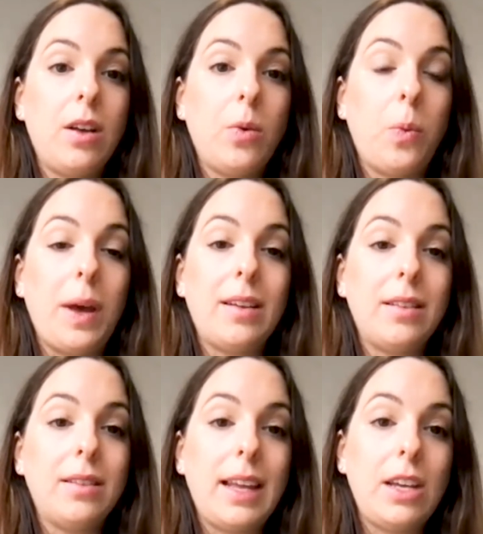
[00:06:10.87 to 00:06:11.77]

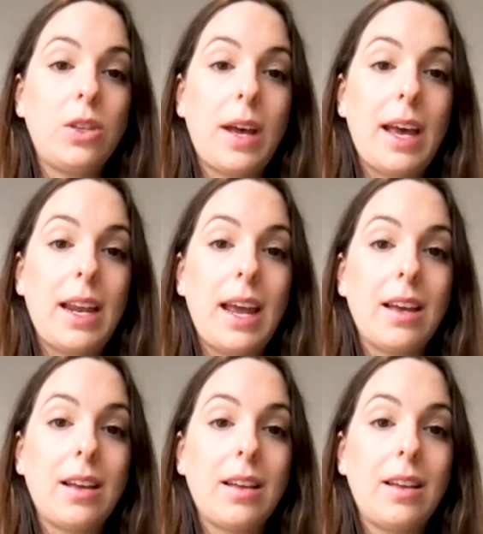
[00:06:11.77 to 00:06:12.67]
will lead to a headache